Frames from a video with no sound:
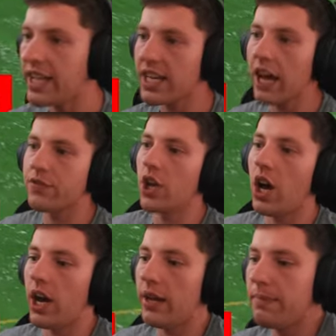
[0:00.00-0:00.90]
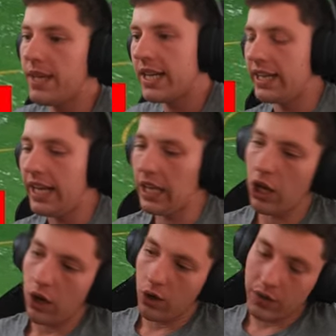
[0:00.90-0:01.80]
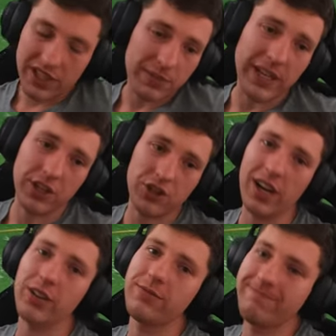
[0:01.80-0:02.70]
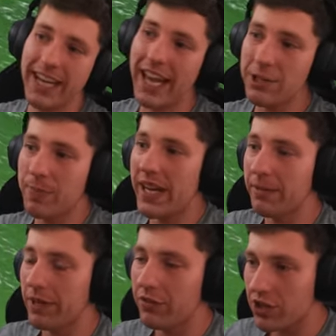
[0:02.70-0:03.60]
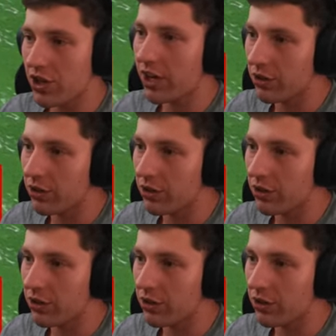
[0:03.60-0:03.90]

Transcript: And that's half-time. 0-0. It's been a struggle. It has been a bit of a